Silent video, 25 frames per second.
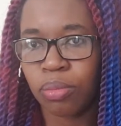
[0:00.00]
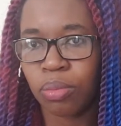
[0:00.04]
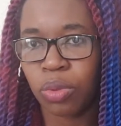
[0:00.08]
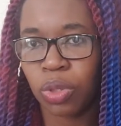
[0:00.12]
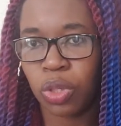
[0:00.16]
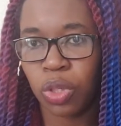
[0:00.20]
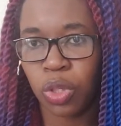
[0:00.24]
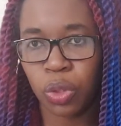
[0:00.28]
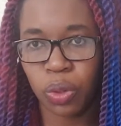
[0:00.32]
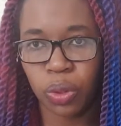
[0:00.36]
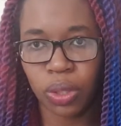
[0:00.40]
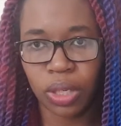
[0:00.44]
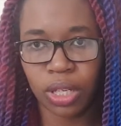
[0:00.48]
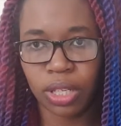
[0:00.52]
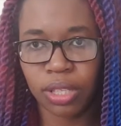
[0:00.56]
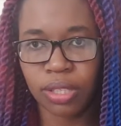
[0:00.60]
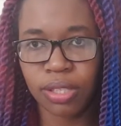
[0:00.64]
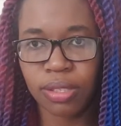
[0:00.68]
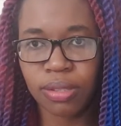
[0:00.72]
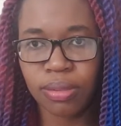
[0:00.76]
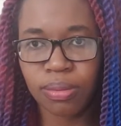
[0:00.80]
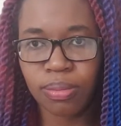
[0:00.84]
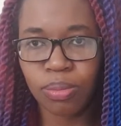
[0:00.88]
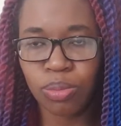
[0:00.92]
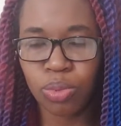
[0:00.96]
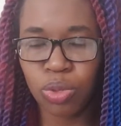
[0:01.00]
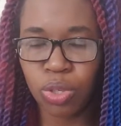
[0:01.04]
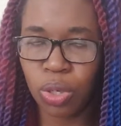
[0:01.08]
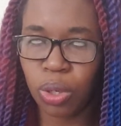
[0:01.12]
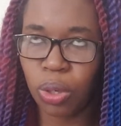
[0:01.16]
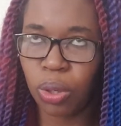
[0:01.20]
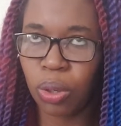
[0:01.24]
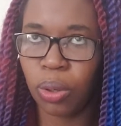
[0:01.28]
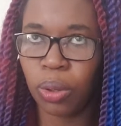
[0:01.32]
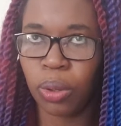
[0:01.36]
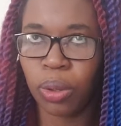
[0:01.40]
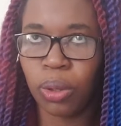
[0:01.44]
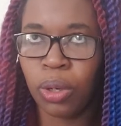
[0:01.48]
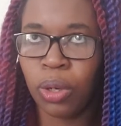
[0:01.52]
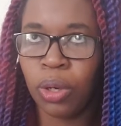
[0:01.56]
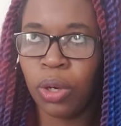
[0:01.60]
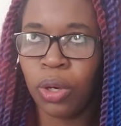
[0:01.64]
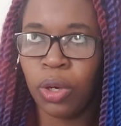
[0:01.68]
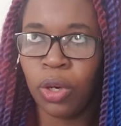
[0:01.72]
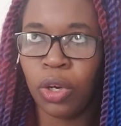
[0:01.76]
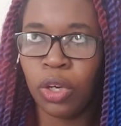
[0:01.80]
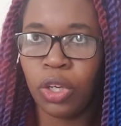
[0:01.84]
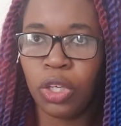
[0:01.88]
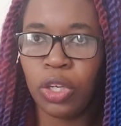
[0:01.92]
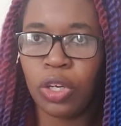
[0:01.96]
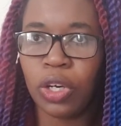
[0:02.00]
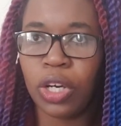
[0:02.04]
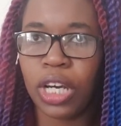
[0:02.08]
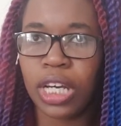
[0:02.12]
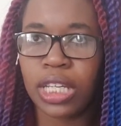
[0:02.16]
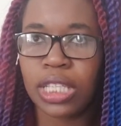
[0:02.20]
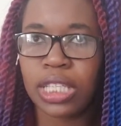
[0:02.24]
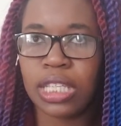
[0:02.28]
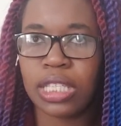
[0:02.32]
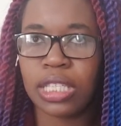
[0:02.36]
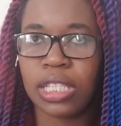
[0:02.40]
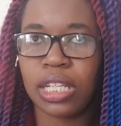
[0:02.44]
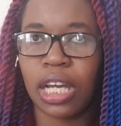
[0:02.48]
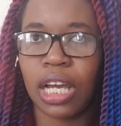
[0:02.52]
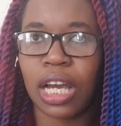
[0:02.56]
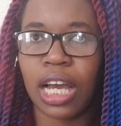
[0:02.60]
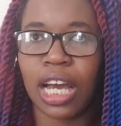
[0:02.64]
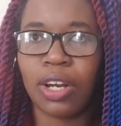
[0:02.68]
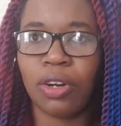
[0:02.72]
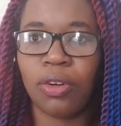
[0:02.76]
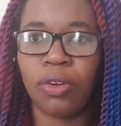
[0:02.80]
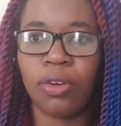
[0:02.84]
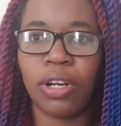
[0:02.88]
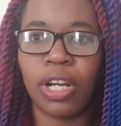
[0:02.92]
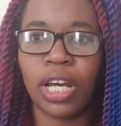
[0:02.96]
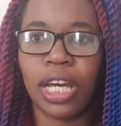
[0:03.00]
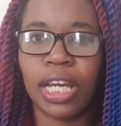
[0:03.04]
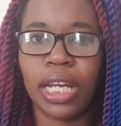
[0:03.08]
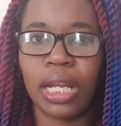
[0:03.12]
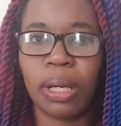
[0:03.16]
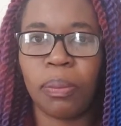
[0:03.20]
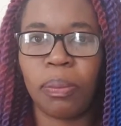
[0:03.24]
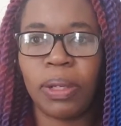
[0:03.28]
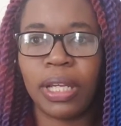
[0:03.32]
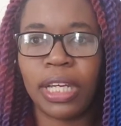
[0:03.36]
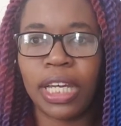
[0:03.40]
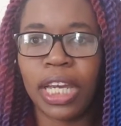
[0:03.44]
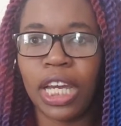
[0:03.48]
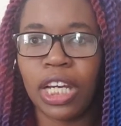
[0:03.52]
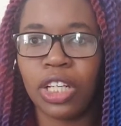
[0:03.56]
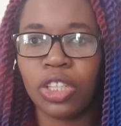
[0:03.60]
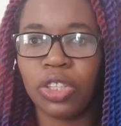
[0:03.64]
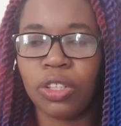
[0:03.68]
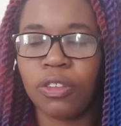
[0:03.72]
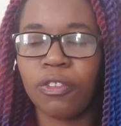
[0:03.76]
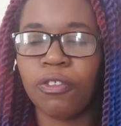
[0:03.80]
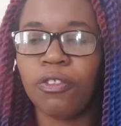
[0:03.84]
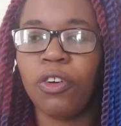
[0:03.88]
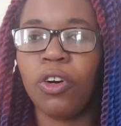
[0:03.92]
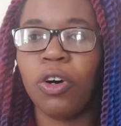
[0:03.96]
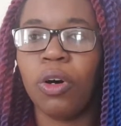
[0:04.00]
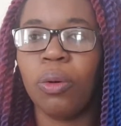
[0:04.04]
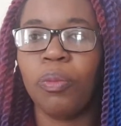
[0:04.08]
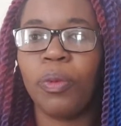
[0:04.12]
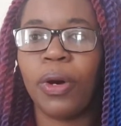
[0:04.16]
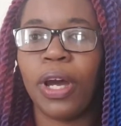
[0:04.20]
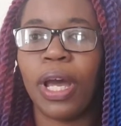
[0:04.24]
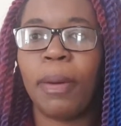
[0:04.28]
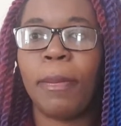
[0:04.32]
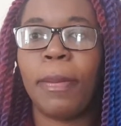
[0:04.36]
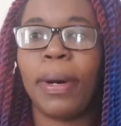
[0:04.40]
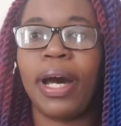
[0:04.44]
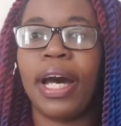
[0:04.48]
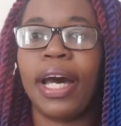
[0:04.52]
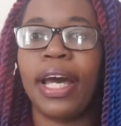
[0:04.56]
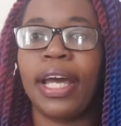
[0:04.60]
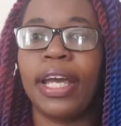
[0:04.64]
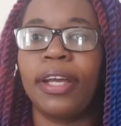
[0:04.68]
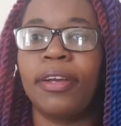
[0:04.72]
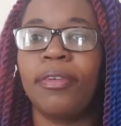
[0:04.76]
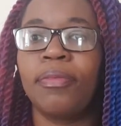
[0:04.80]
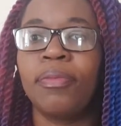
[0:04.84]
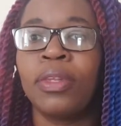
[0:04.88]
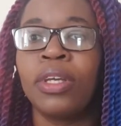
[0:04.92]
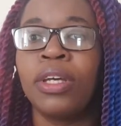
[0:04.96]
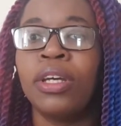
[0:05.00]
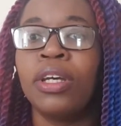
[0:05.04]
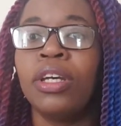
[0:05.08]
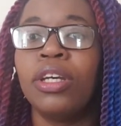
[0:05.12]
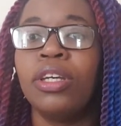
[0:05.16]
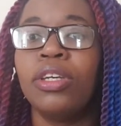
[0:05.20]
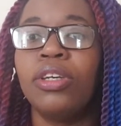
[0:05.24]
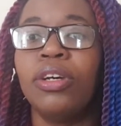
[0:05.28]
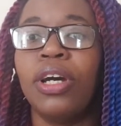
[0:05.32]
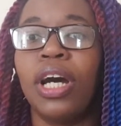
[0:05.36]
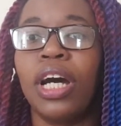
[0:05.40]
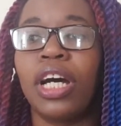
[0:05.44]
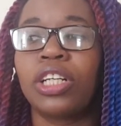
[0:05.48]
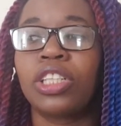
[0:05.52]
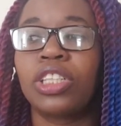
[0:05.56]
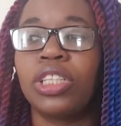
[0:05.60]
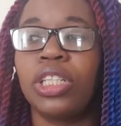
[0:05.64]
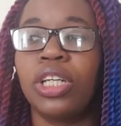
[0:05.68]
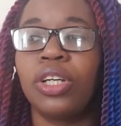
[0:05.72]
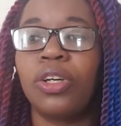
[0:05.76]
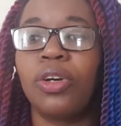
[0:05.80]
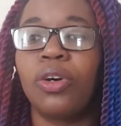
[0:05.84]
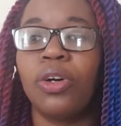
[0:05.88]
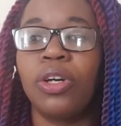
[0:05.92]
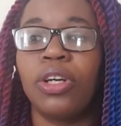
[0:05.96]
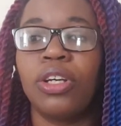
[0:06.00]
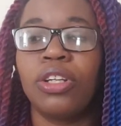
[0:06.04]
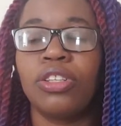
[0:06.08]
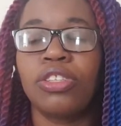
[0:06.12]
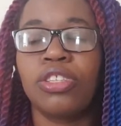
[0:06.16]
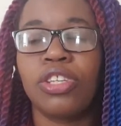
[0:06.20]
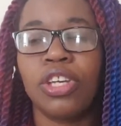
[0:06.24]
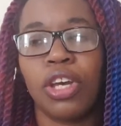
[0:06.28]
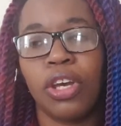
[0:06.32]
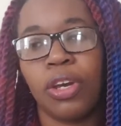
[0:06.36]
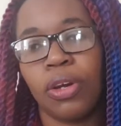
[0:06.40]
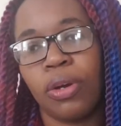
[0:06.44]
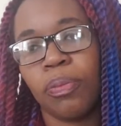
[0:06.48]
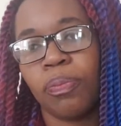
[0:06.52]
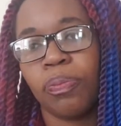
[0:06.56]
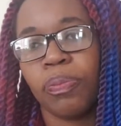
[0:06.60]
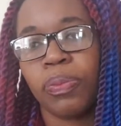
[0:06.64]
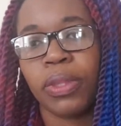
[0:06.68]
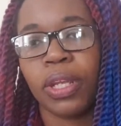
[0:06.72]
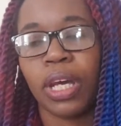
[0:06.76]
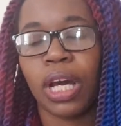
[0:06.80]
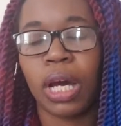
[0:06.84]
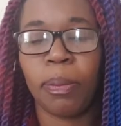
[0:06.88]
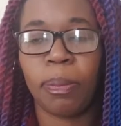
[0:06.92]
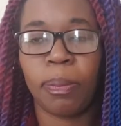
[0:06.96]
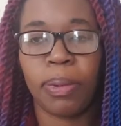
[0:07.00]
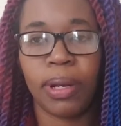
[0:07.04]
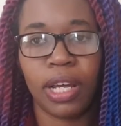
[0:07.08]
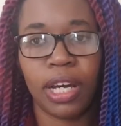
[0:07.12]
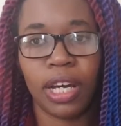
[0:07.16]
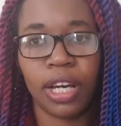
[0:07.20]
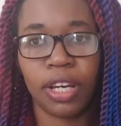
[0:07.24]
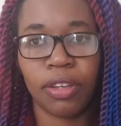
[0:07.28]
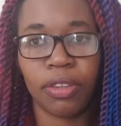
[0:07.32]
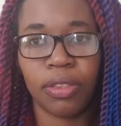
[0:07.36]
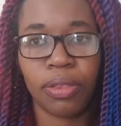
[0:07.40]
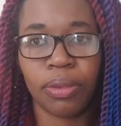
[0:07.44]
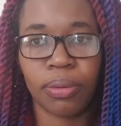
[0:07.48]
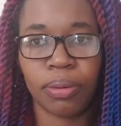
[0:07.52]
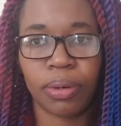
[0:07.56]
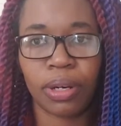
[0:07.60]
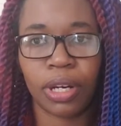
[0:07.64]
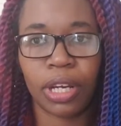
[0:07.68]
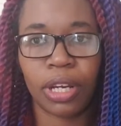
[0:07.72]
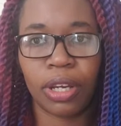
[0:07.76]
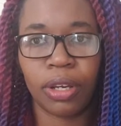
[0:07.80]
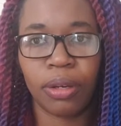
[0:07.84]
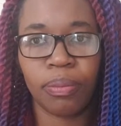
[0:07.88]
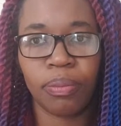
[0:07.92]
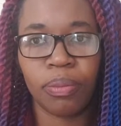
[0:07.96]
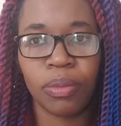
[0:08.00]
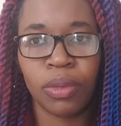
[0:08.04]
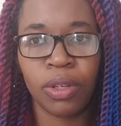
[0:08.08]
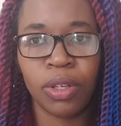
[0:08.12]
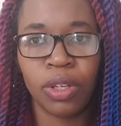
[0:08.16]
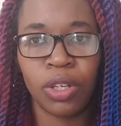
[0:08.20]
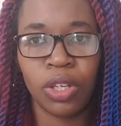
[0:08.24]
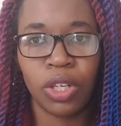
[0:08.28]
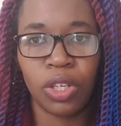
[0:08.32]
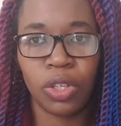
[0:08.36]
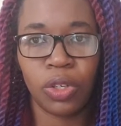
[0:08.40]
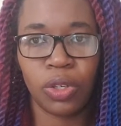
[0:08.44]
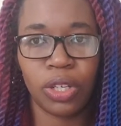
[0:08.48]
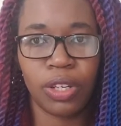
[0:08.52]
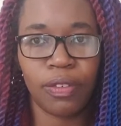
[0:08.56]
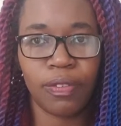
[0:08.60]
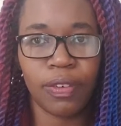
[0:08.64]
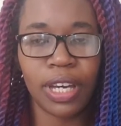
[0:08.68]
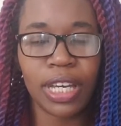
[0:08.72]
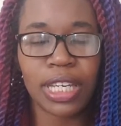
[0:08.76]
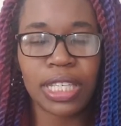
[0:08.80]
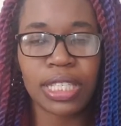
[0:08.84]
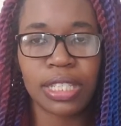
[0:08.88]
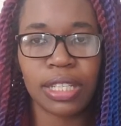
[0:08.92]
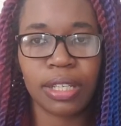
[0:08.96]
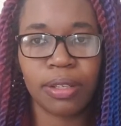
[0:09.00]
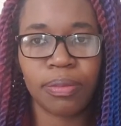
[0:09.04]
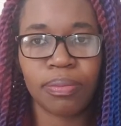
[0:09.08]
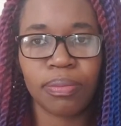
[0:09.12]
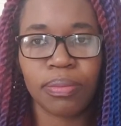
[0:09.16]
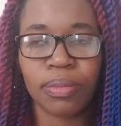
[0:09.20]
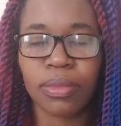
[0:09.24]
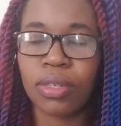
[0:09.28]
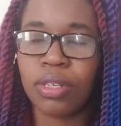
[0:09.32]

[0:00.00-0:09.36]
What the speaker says: UCAS. So UCAS is like an online application form whereby you're actually going to apply through university.